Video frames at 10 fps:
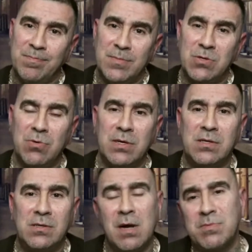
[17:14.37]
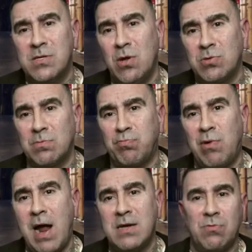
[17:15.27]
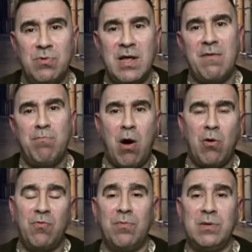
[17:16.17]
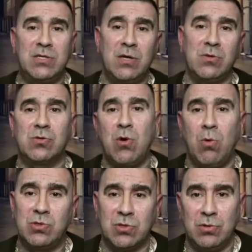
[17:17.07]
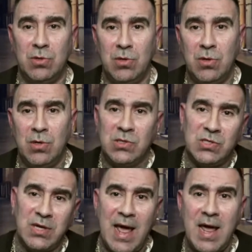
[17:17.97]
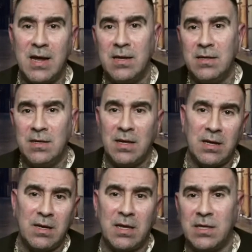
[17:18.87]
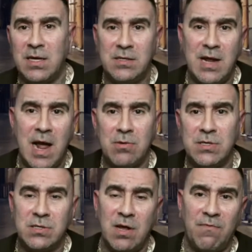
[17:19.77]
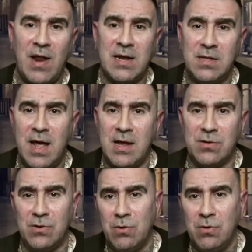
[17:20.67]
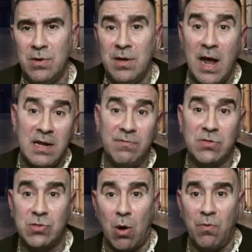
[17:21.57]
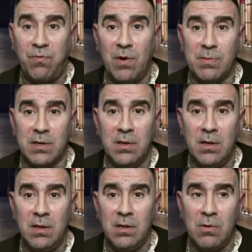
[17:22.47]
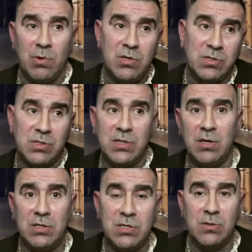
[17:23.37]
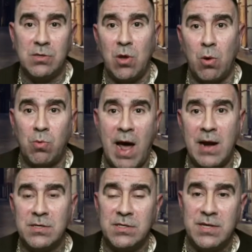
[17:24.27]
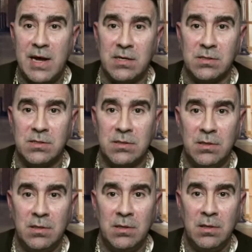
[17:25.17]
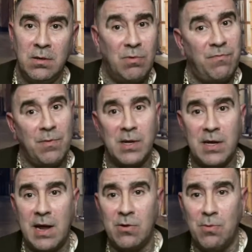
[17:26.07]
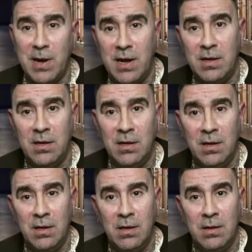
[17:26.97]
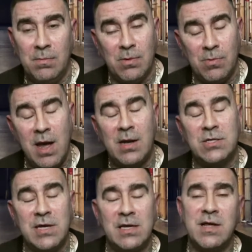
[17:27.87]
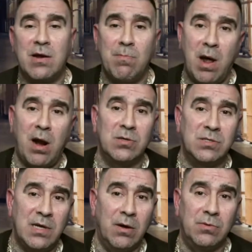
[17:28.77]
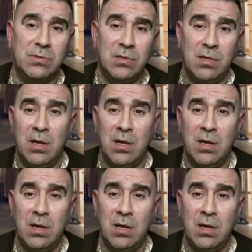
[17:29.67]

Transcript: So it comes as no surprise that we have borrowed from each other's culture, slang, and get down to stuff like that, you know, and even stole from it. We used to steal each other's lowriders and dames. We're from the ghetto, man. But we got to change that about ourselves.